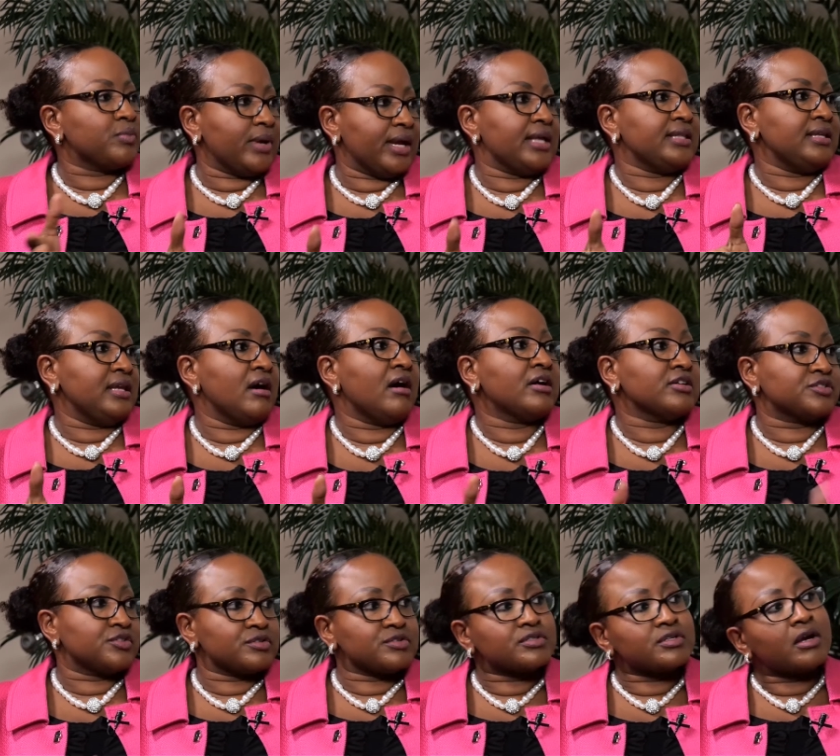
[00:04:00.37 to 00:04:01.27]
where the
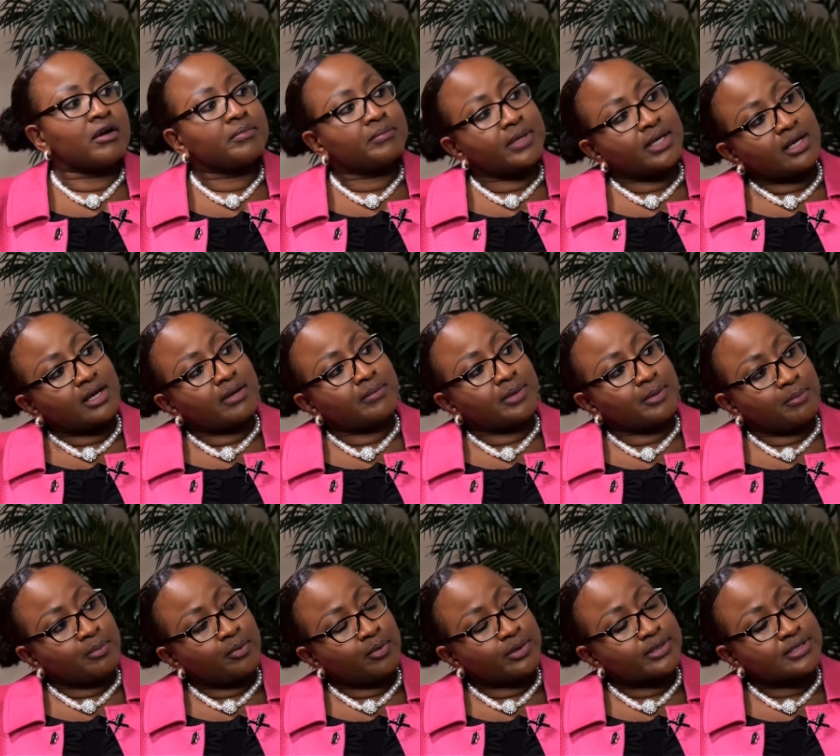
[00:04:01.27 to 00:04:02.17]
ultrasound become
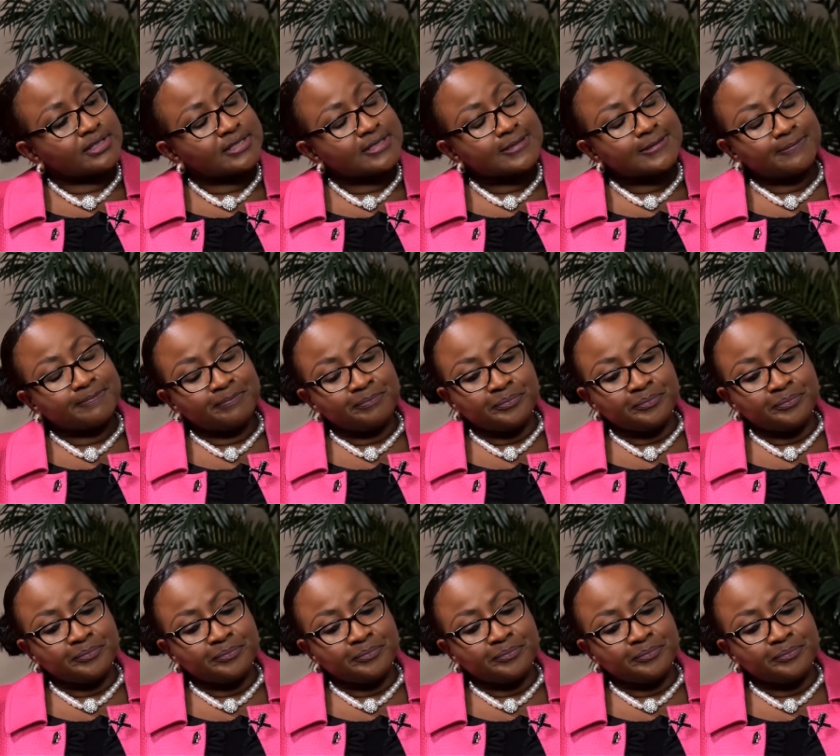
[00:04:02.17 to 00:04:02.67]
important.